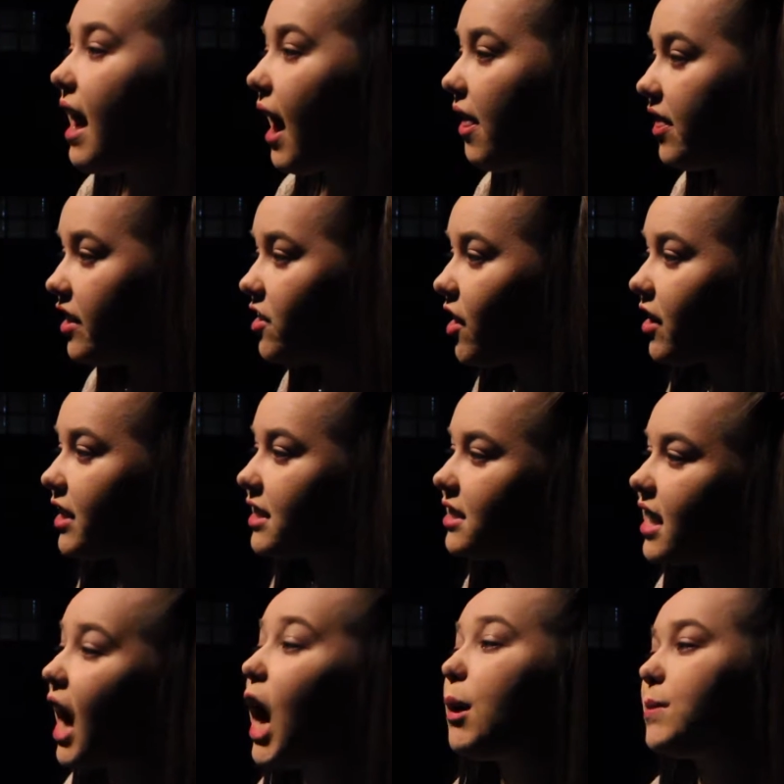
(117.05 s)
in the darkest
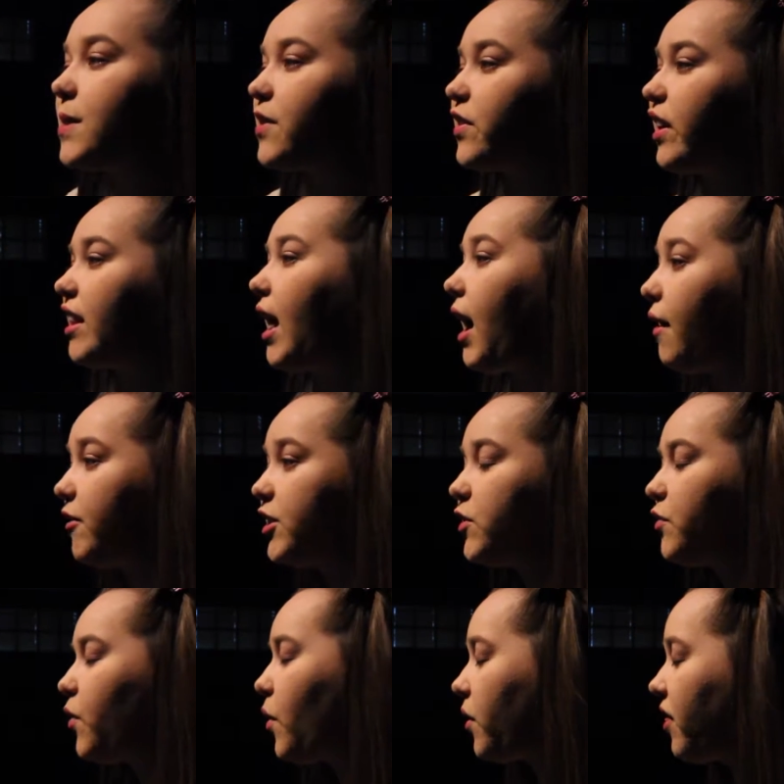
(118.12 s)
times of our lives,
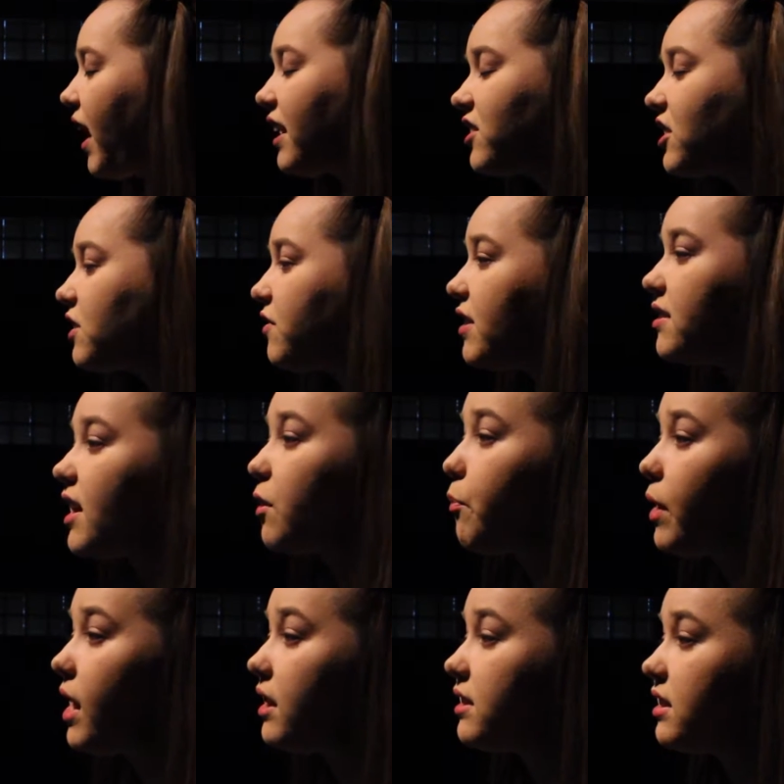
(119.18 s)
for that just feels like
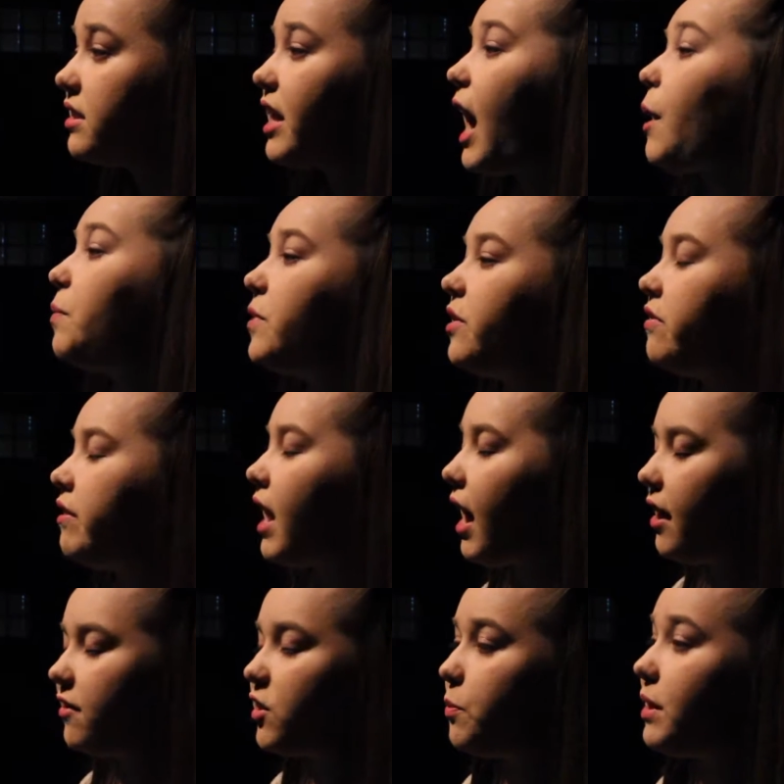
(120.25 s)
being stabbed with
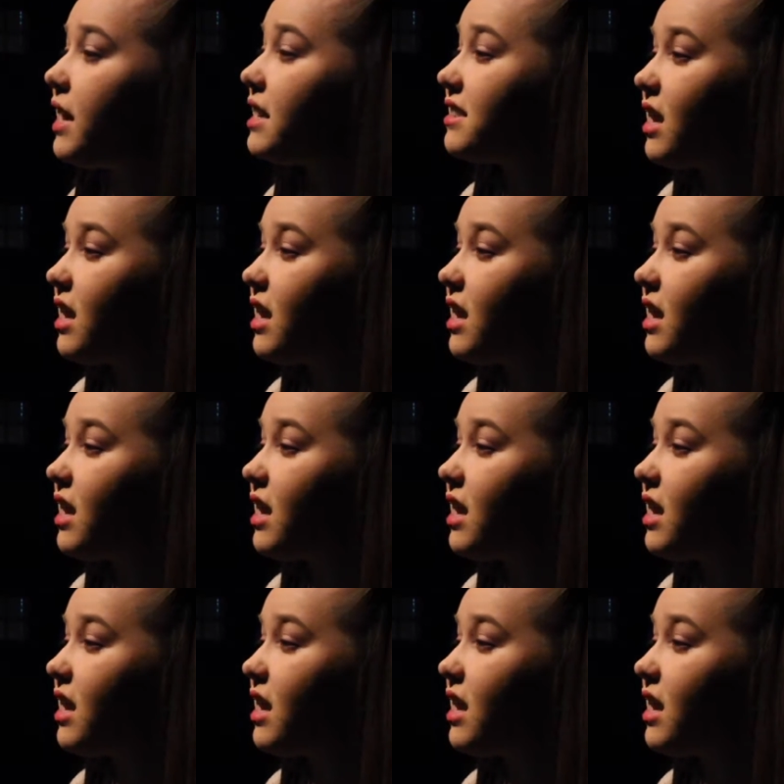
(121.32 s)
knives. Because